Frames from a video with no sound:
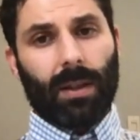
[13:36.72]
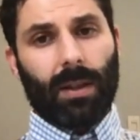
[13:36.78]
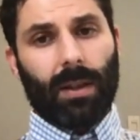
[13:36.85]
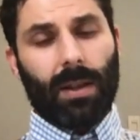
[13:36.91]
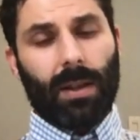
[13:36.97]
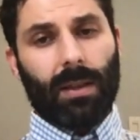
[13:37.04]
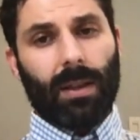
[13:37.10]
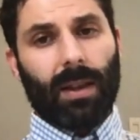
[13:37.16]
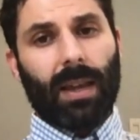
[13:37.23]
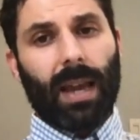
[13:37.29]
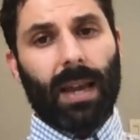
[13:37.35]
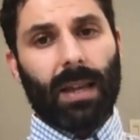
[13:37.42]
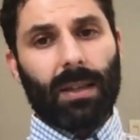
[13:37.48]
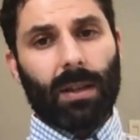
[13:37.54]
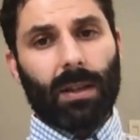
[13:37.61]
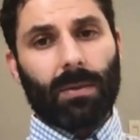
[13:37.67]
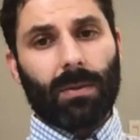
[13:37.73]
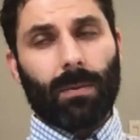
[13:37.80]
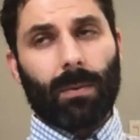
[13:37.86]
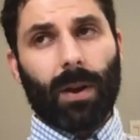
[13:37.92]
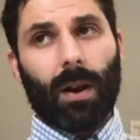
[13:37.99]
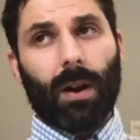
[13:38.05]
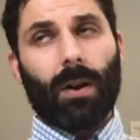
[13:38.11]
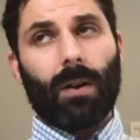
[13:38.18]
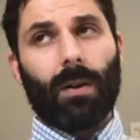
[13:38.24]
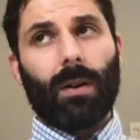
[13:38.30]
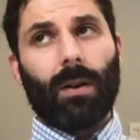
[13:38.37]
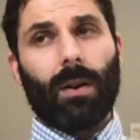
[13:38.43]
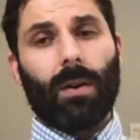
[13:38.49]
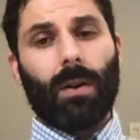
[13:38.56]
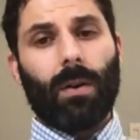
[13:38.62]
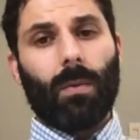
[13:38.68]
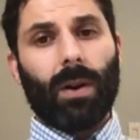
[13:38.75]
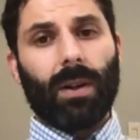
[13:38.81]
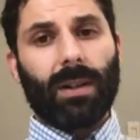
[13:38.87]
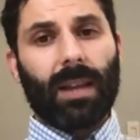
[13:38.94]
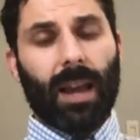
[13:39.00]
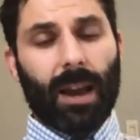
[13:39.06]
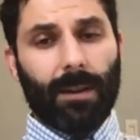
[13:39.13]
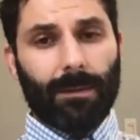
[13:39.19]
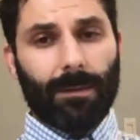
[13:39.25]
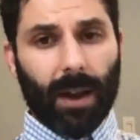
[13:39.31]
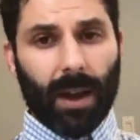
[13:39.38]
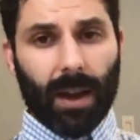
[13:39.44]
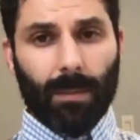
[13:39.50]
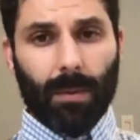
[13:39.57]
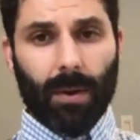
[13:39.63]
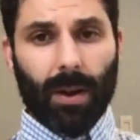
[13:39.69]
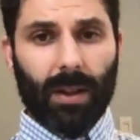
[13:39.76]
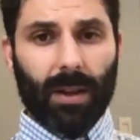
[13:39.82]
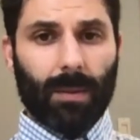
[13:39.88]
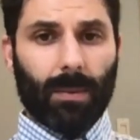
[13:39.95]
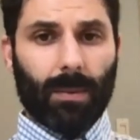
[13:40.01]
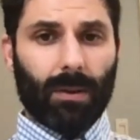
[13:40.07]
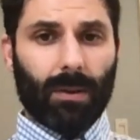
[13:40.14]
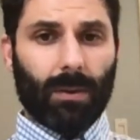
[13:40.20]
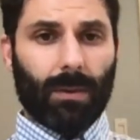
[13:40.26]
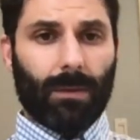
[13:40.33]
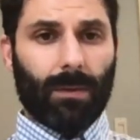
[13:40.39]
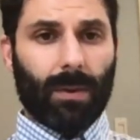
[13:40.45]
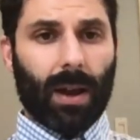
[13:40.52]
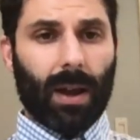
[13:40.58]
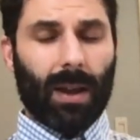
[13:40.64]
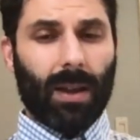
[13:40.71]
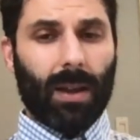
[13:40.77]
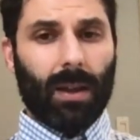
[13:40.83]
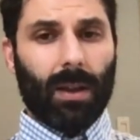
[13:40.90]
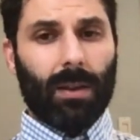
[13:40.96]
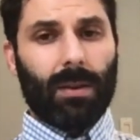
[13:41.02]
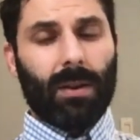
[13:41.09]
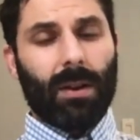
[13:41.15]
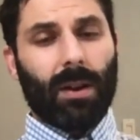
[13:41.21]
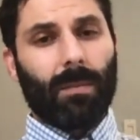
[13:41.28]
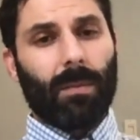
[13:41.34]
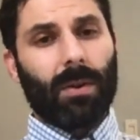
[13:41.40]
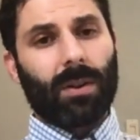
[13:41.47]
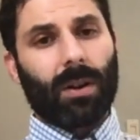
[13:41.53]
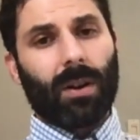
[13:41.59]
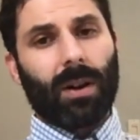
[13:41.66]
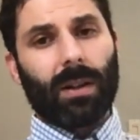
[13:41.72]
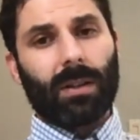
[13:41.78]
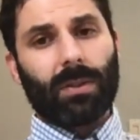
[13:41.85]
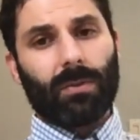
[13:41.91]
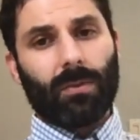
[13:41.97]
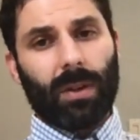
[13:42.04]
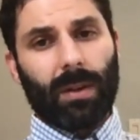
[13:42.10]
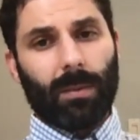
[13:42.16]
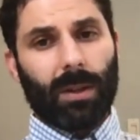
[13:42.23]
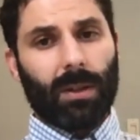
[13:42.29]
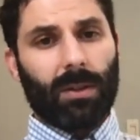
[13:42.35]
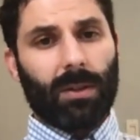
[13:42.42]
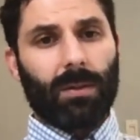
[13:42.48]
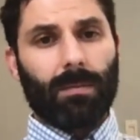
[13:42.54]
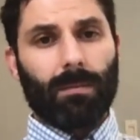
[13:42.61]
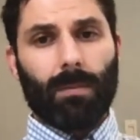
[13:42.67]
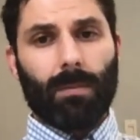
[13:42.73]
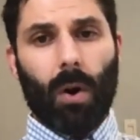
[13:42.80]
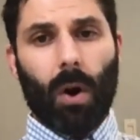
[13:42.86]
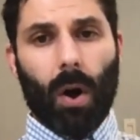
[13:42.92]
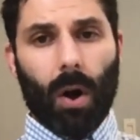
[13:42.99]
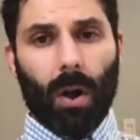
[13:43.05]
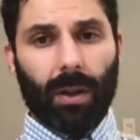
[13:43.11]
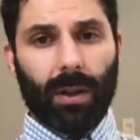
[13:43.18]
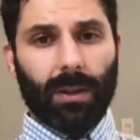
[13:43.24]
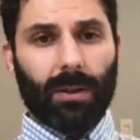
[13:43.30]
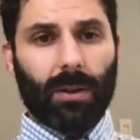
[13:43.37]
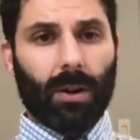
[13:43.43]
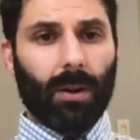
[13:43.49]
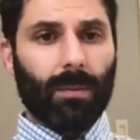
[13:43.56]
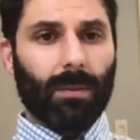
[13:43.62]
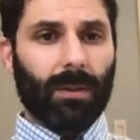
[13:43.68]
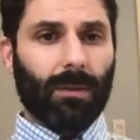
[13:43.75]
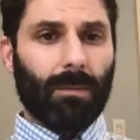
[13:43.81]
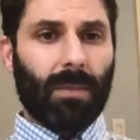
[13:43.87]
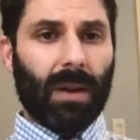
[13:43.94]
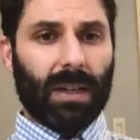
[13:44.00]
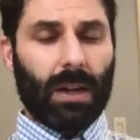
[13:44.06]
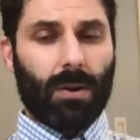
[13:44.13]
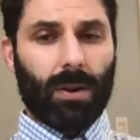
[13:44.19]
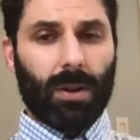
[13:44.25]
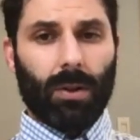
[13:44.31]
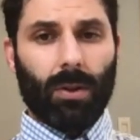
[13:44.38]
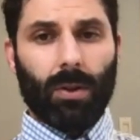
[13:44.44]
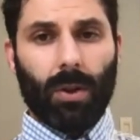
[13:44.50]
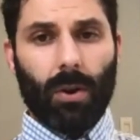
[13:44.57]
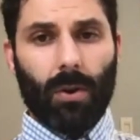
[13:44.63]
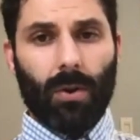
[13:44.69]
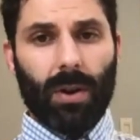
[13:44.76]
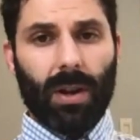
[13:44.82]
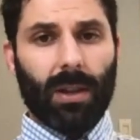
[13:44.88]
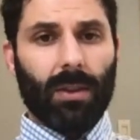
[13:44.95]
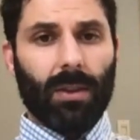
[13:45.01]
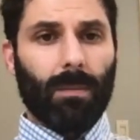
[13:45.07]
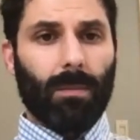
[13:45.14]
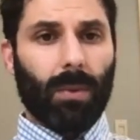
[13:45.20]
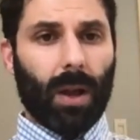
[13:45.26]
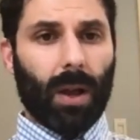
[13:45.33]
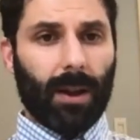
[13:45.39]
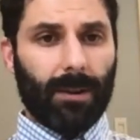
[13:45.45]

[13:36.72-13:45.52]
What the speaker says: in the cases where one can find Borrelia burgdorferi, the numbers are extremely small in terms of bacterial load in blood.